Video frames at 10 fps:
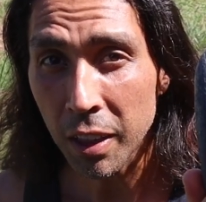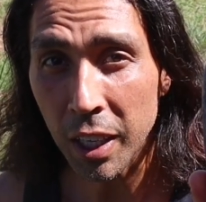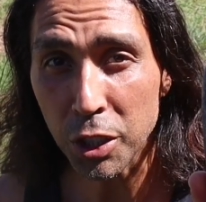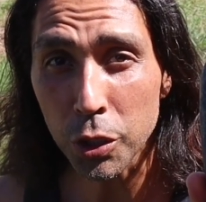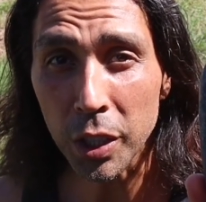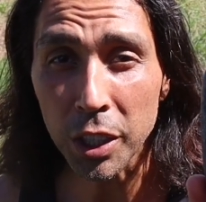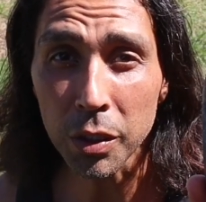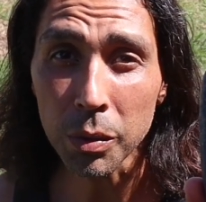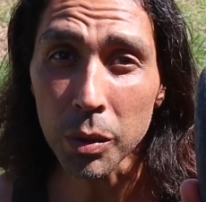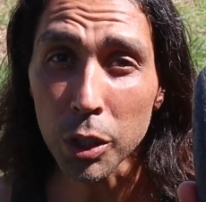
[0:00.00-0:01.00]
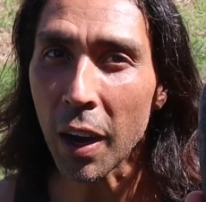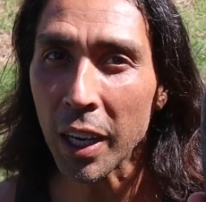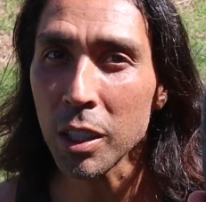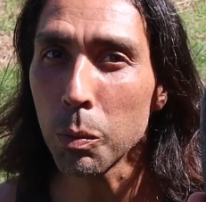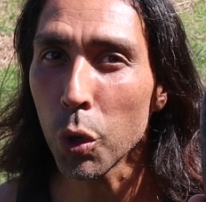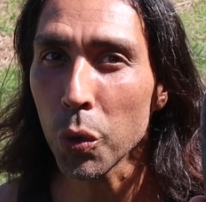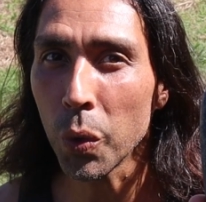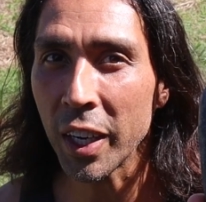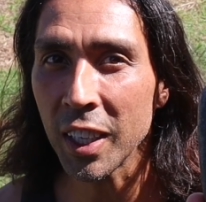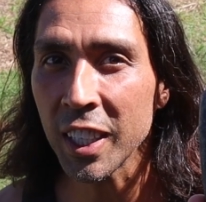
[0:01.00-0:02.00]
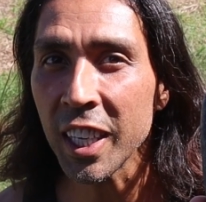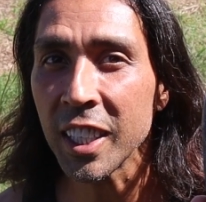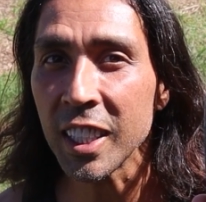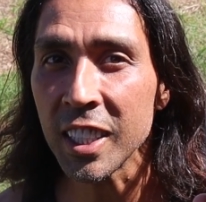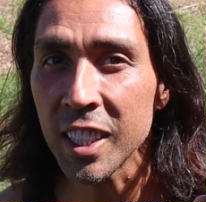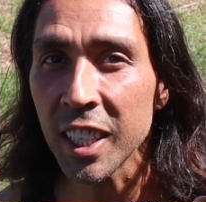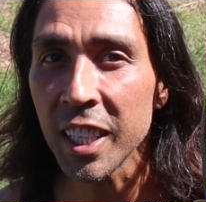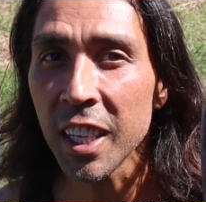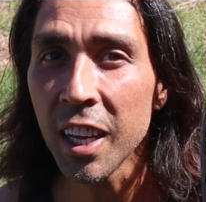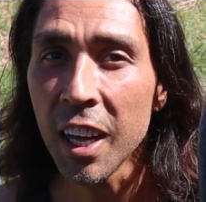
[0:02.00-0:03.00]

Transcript: that you can find more readily and easily